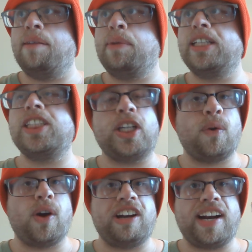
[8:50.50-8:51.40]
much to
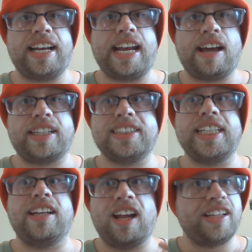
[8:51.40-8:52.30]
go on right now because
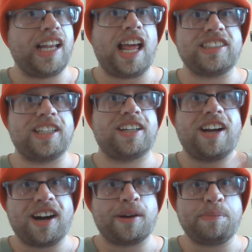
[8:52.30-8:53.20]
they lost their
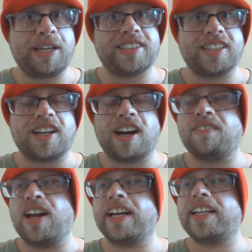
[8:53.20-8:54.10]
car because of the car
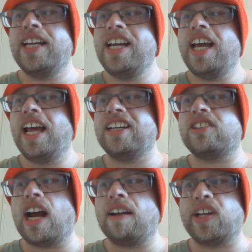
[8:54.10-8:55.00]
wreck, and they're
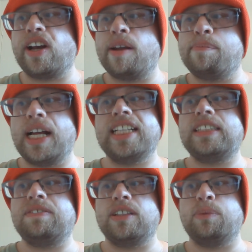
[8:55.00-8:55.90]
traveling on a
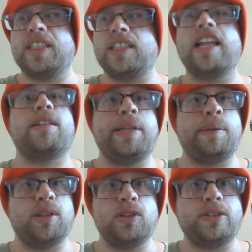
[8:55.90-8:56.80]
bus filled with other
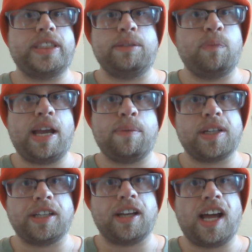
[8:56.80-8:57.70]
people who seem
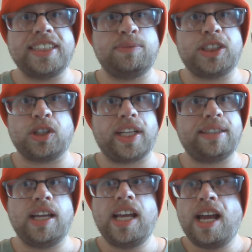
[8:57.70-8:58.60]
wayward and lost, which
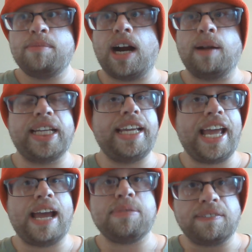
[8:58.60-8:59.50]
only
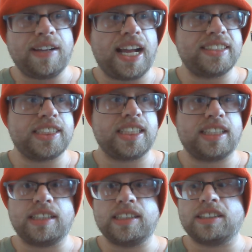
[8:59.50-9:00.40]
probably amplifies
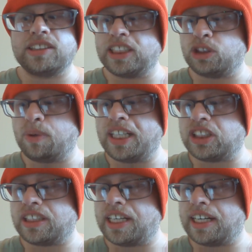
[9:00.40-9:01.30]
their
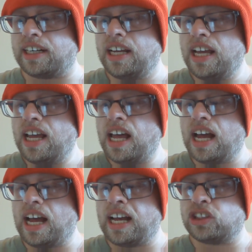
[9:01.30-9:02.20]
situation there.
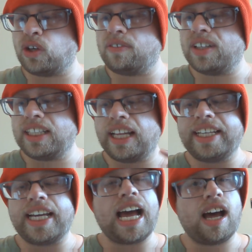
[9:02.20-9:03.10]
So I really
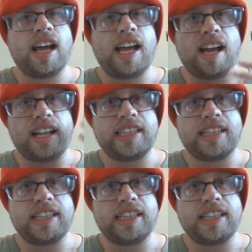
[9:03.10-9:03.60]
like how,